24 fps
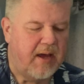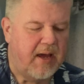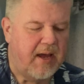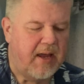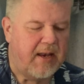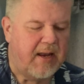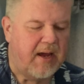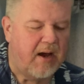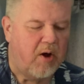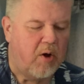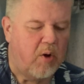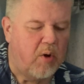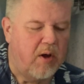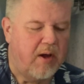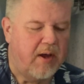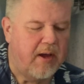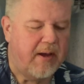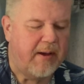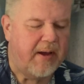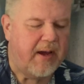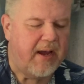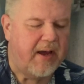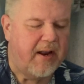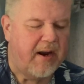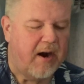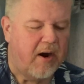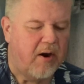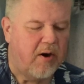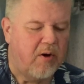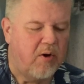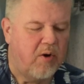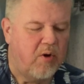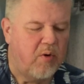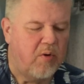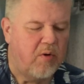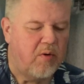Now, in
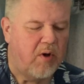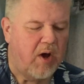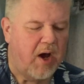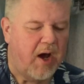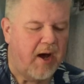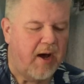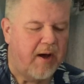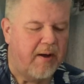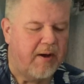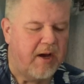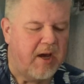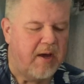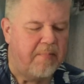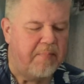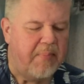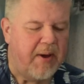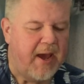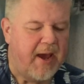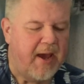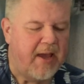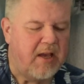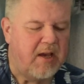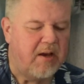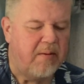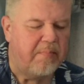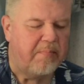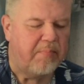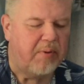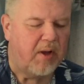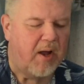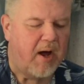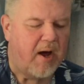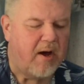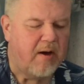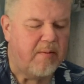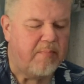our companion
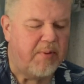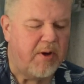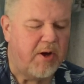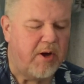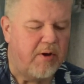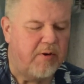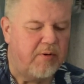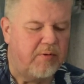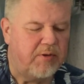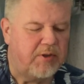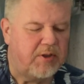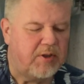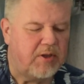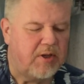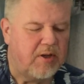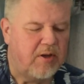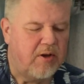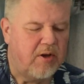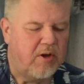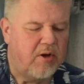blog post,